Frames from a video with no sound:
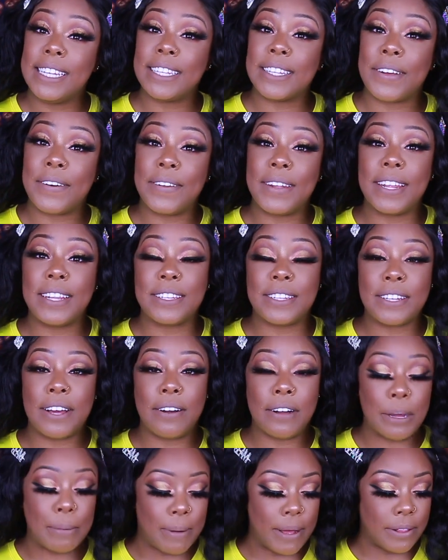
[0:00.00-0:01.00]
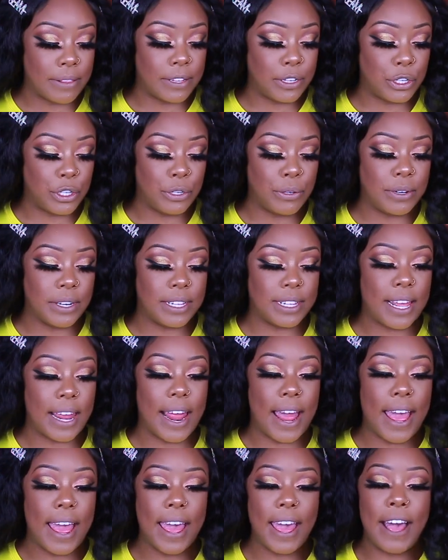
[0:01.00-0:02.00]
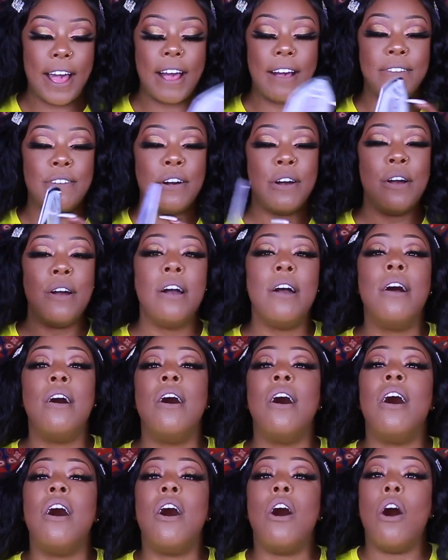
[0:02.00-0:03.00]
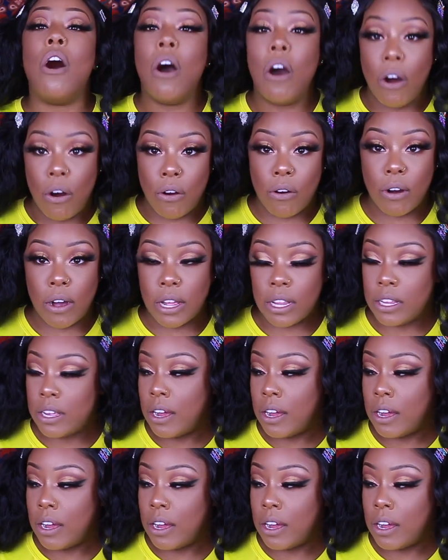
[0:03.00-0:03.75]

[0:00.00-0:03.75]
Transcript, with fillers: So let's talk about this unit that I have on,